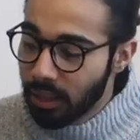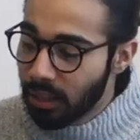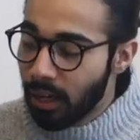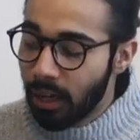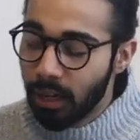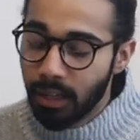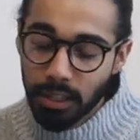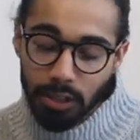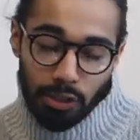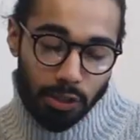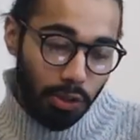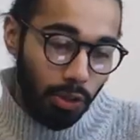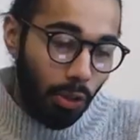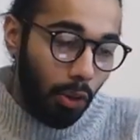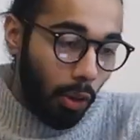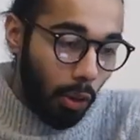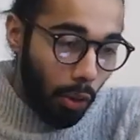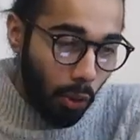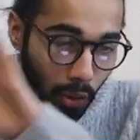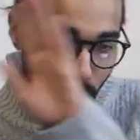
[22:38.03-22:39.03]
that is just
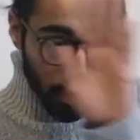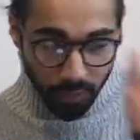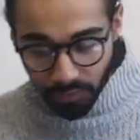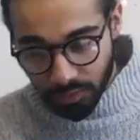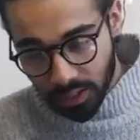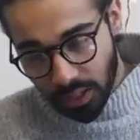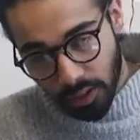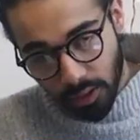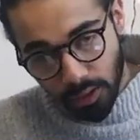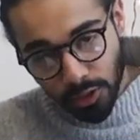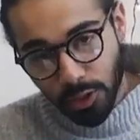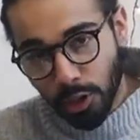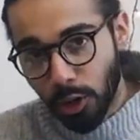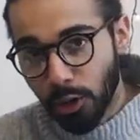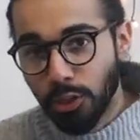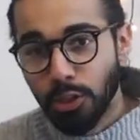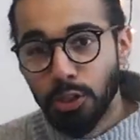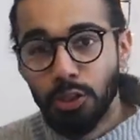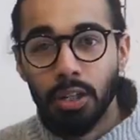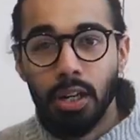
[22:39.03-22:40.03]
all the feels
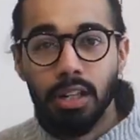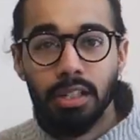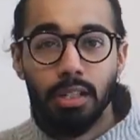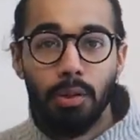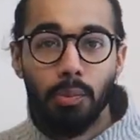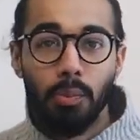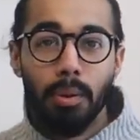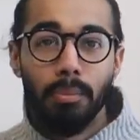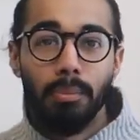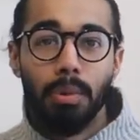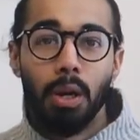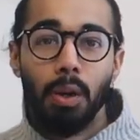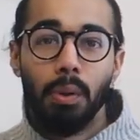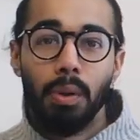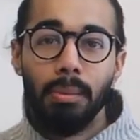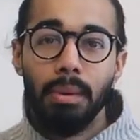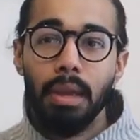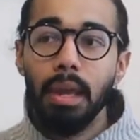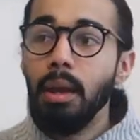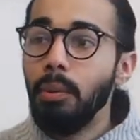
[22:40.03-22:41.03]
concentrated in one
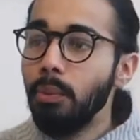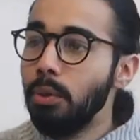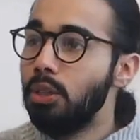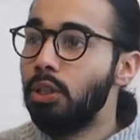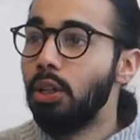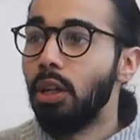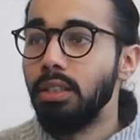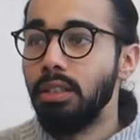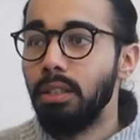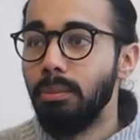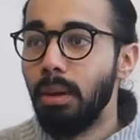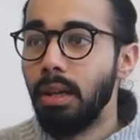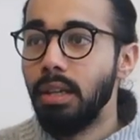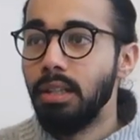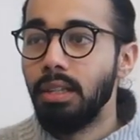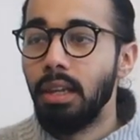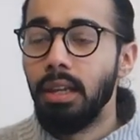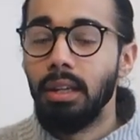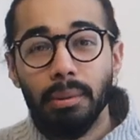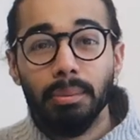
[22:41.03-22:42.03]
poem. It was just amazing.